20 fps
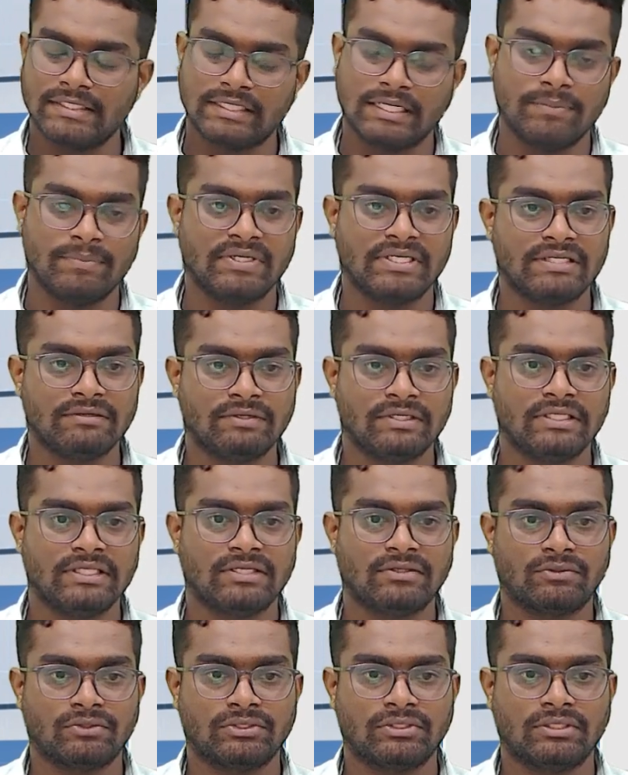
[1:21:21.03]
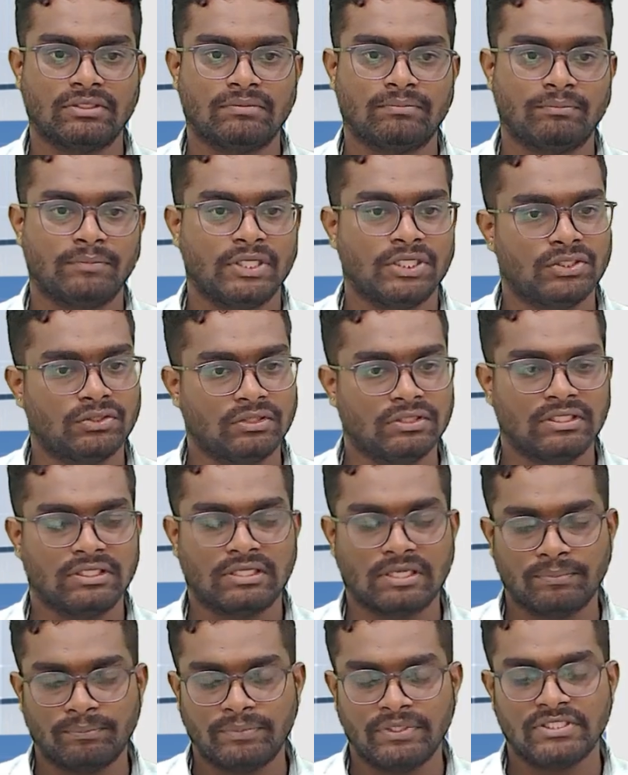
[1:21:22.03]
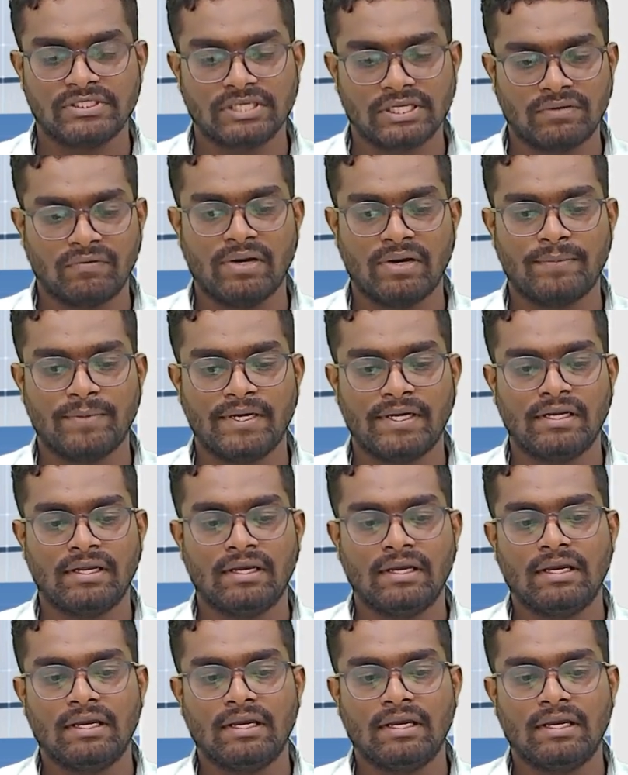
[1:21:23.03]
it will be given in the question based on the company's requirement